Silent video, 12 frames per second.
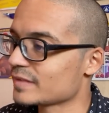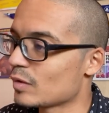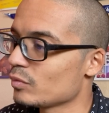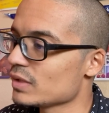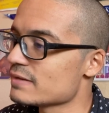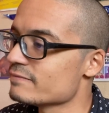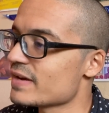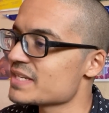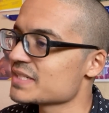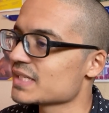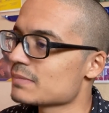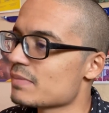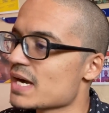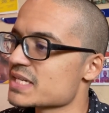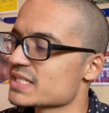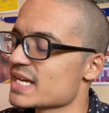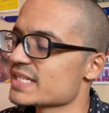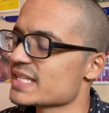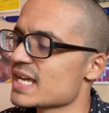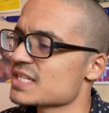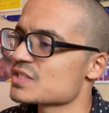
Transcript: really investing into boxing like that.